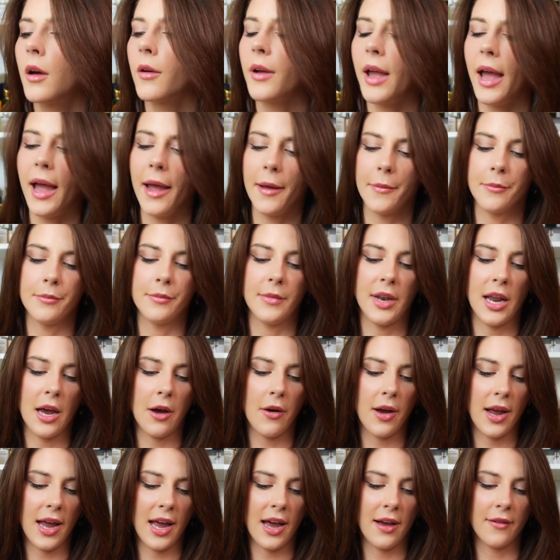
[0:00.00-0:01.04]
Okay, now
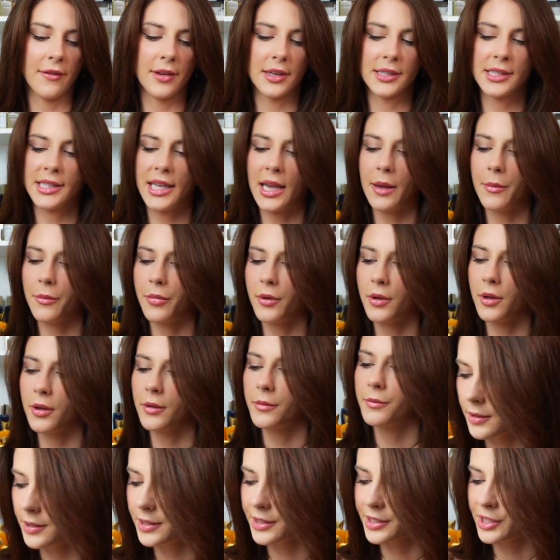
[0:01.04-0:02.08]
I have a sample.
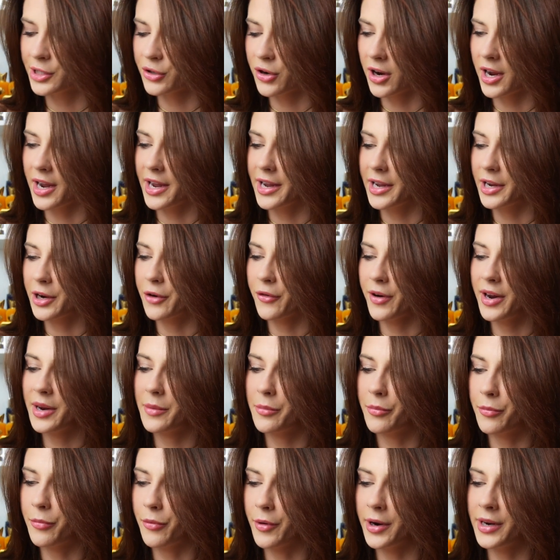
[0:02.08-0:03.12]
Let's try
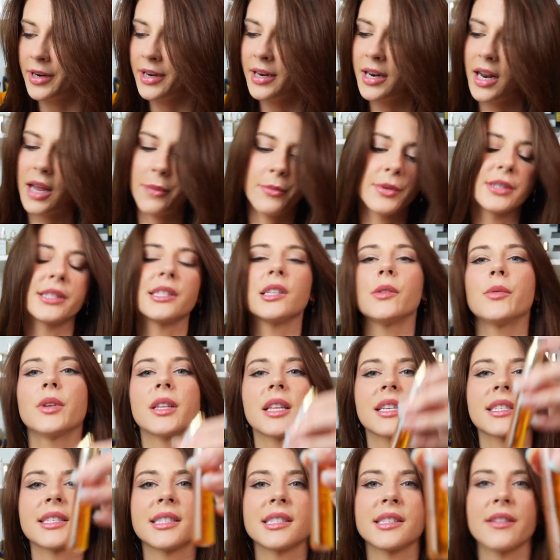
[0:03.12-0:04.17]
Great Britain. I'm assuming
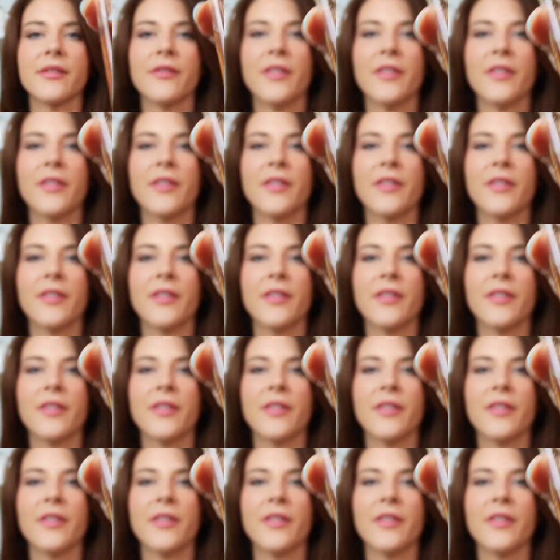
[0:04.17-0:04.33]
this is a